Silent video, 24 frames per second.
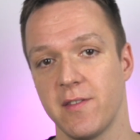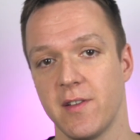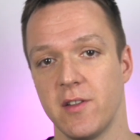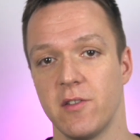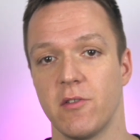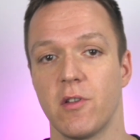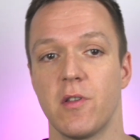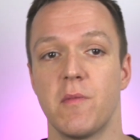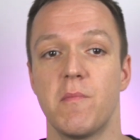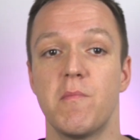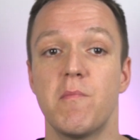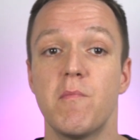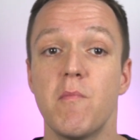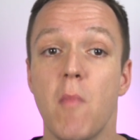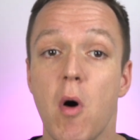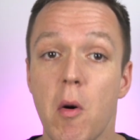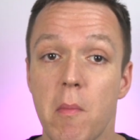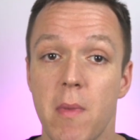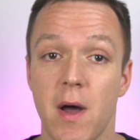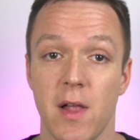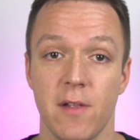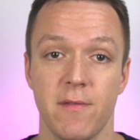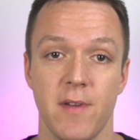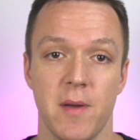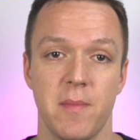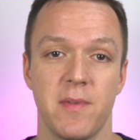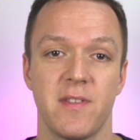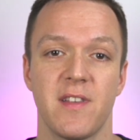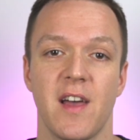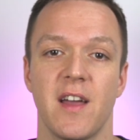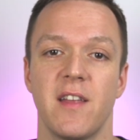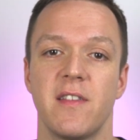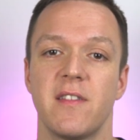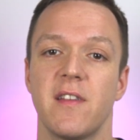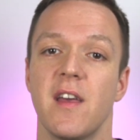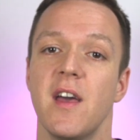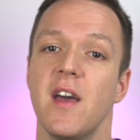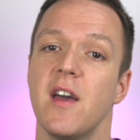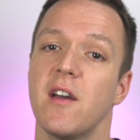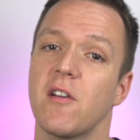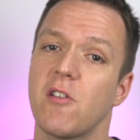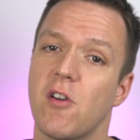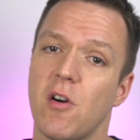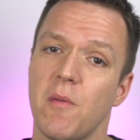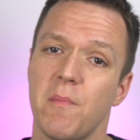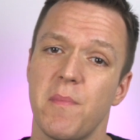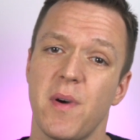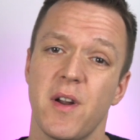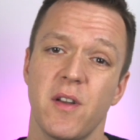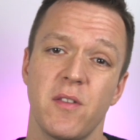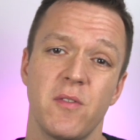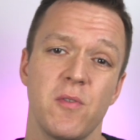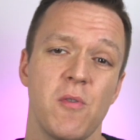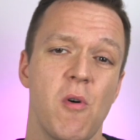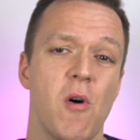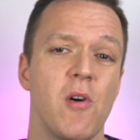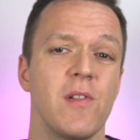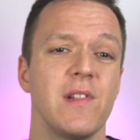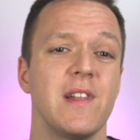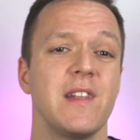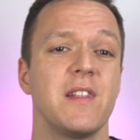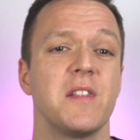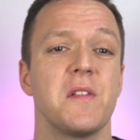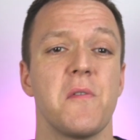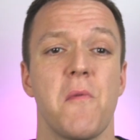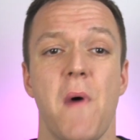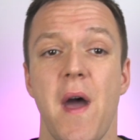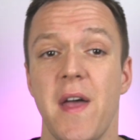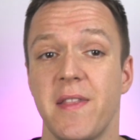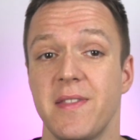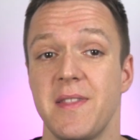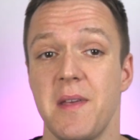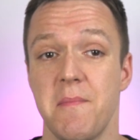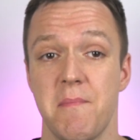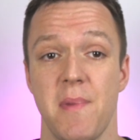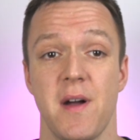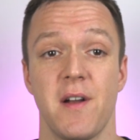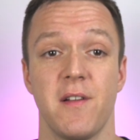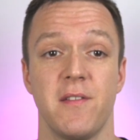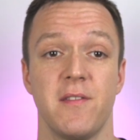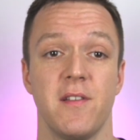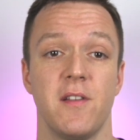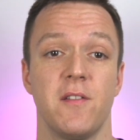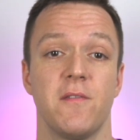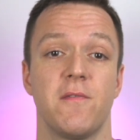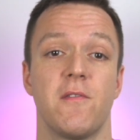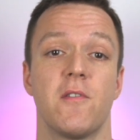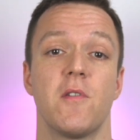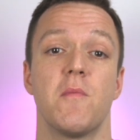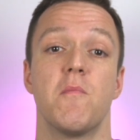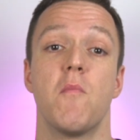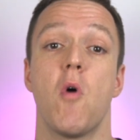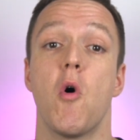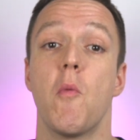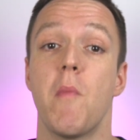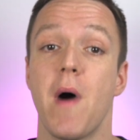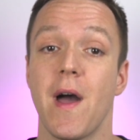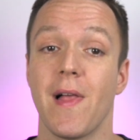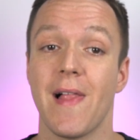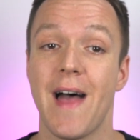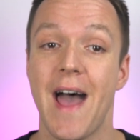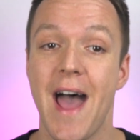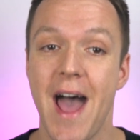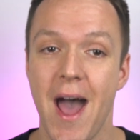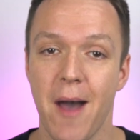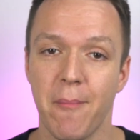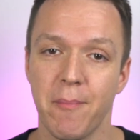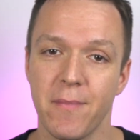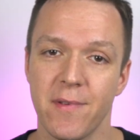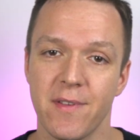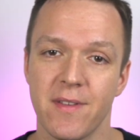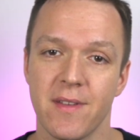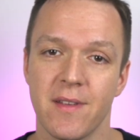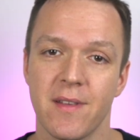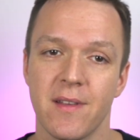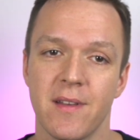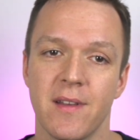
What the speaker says: on mobile websites compared to only 20% for mobile apps.